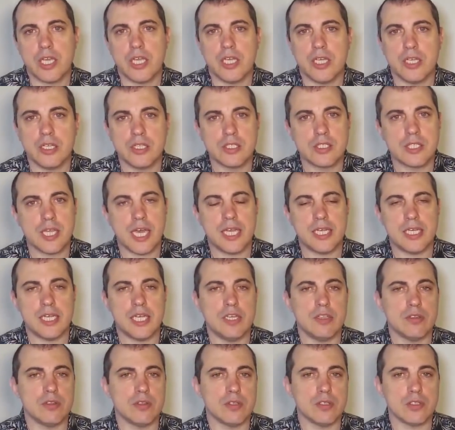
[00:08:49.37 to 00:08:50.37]
is that
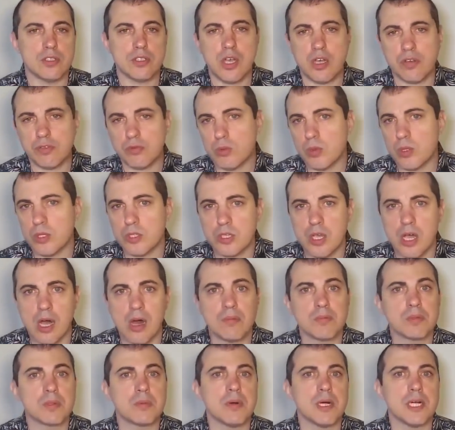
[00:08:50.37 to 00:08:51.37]
either the software is
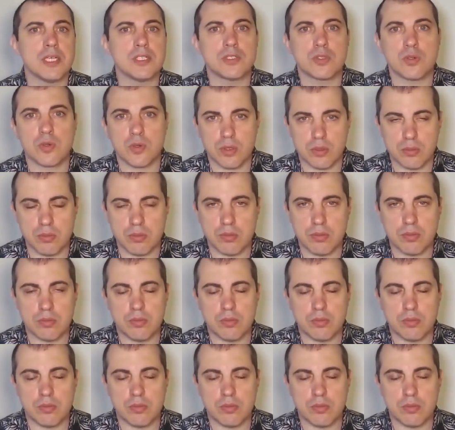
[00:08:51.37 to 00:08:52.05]
compromised, or the,